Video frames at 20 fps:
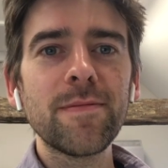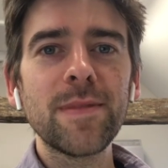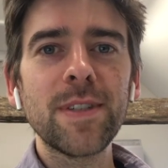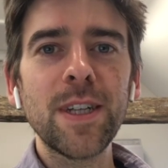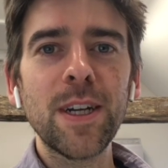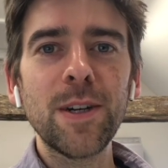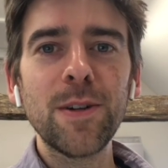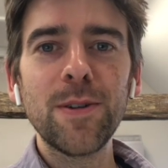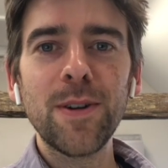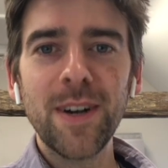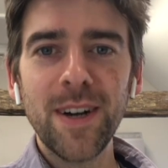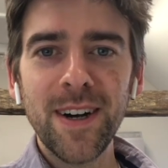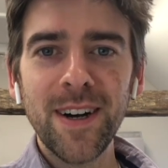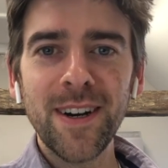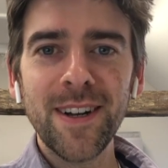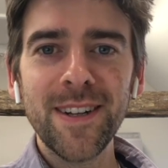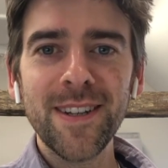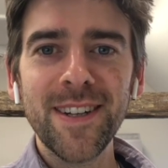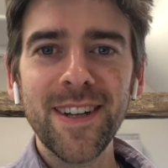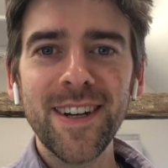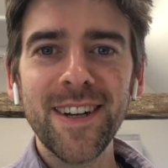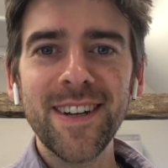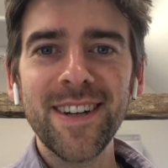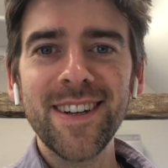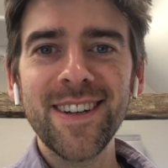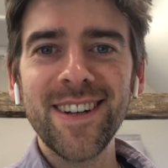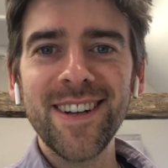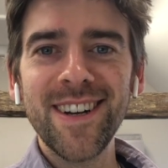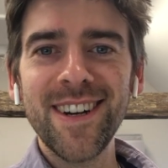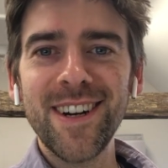So
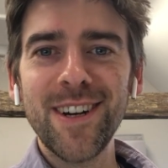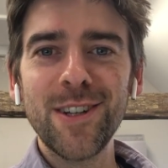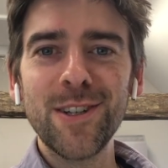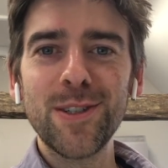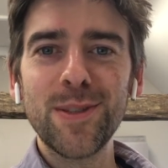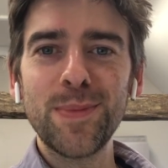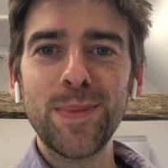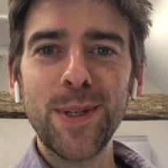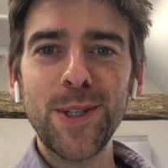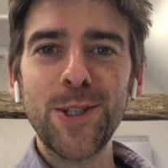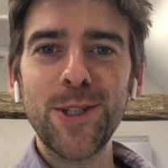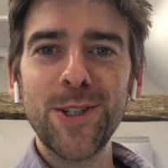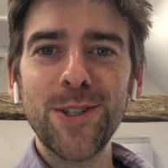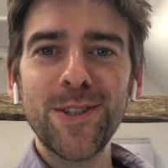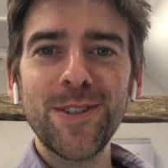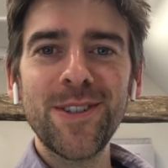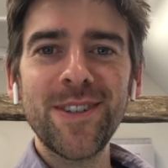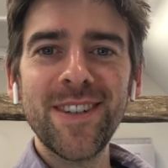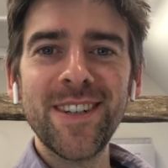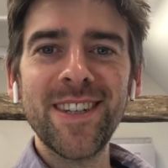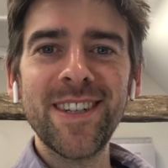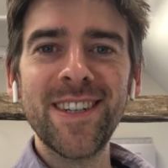I'll speak to you